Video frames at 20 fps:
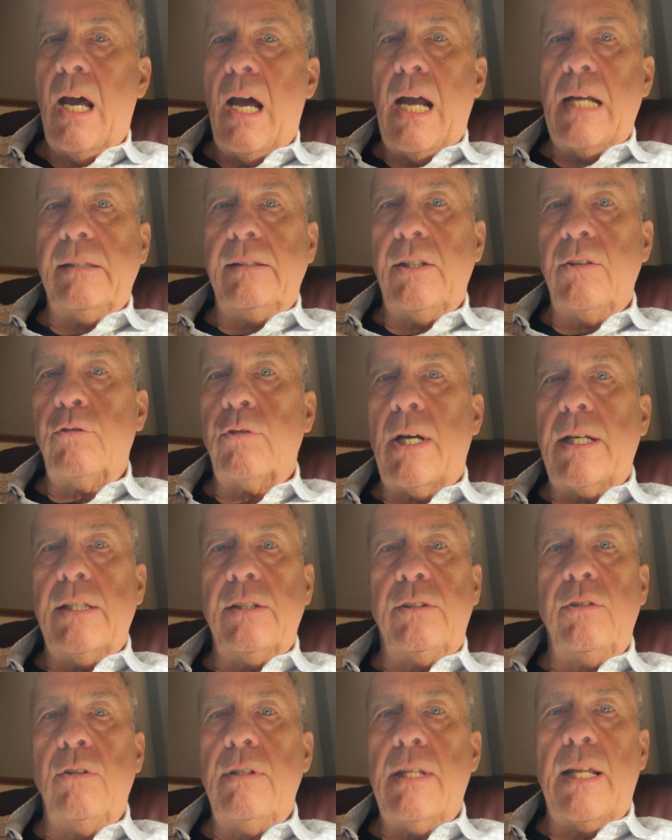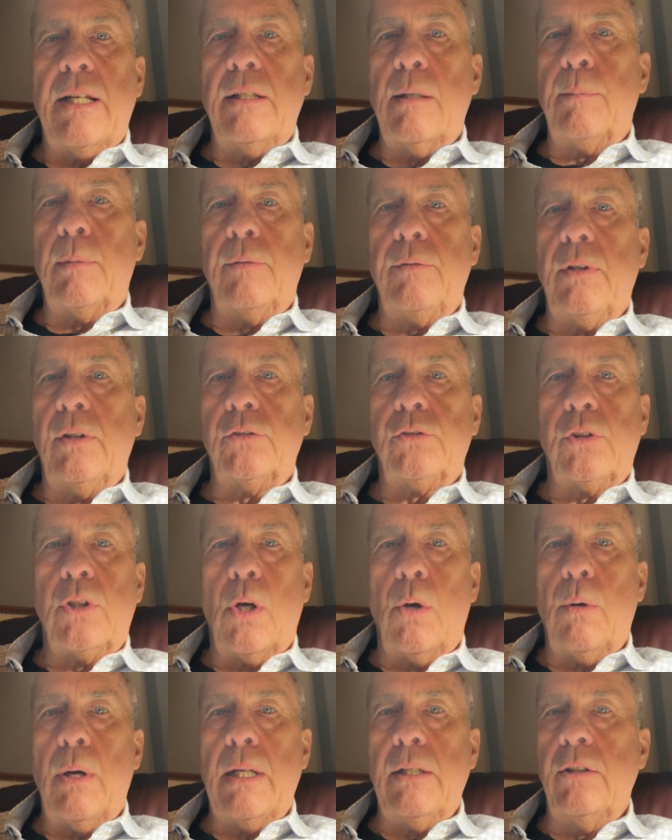I did try to do that a number of years
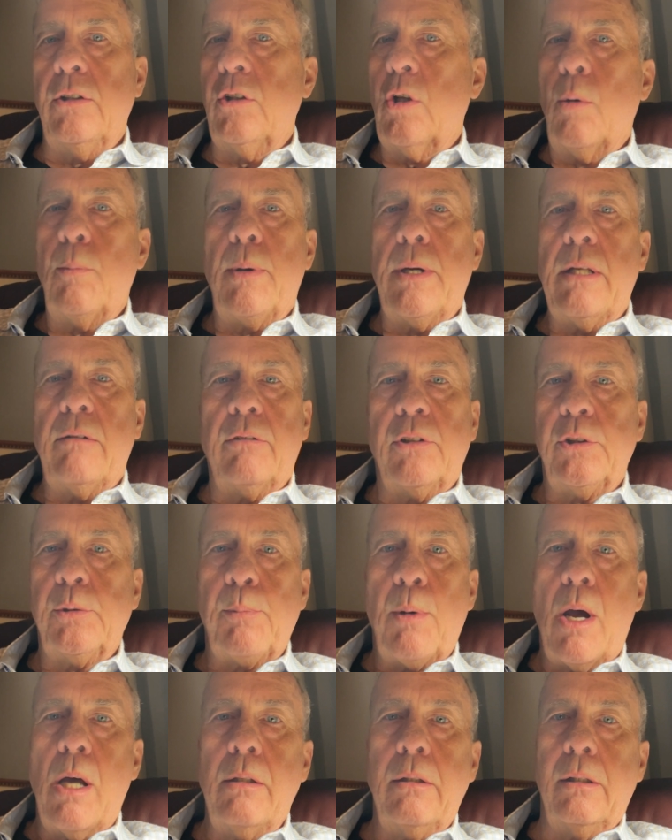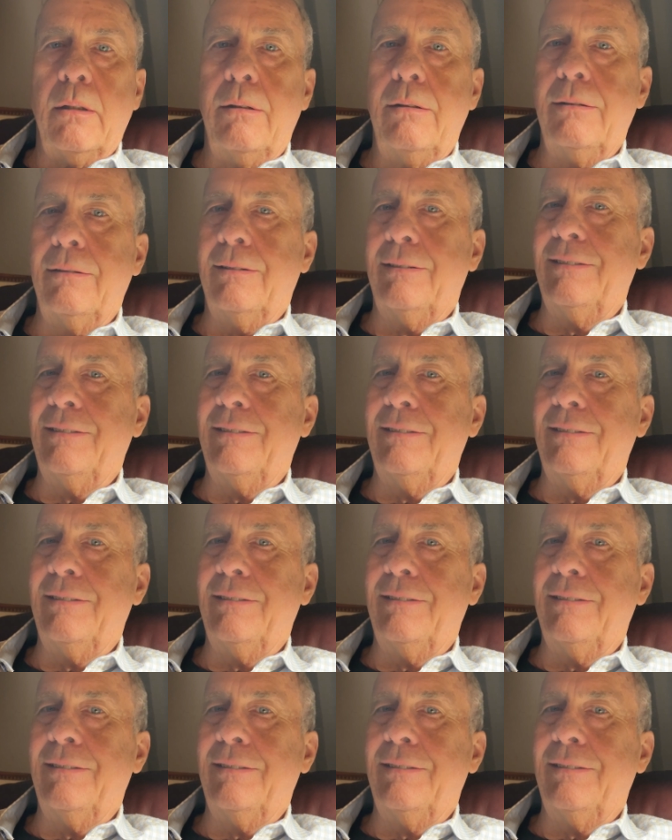ago, and nobody responded.